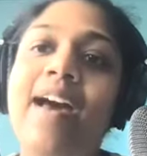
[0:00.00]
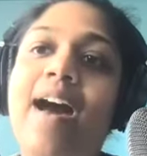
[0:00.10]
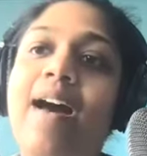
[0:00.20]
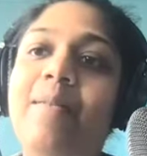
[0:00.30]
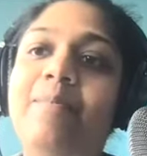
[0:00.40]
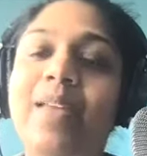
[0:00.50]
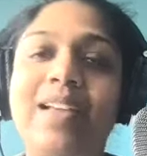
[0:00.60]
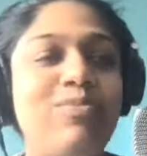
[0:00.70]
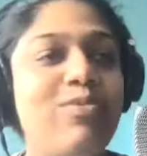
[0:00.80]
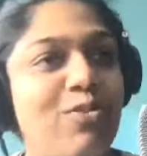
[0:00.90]

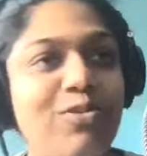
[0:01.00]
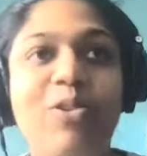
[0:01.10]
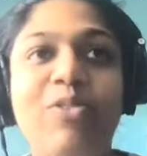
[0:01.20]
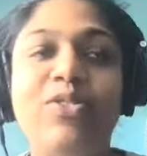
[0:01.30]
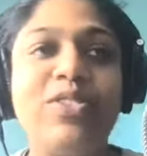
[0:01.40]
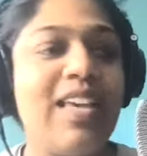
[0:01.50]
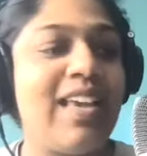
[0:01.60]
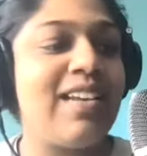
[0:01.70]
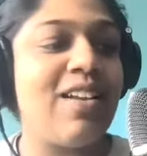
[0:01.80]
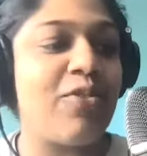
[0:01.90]
I don't know if you're seeing
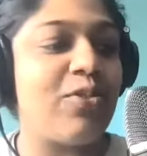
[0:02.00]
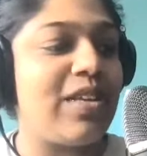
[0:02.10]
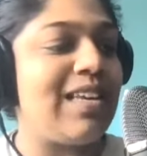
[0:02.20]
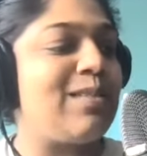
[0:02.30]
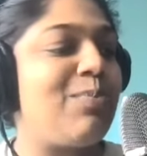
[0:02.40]
it in other leagues,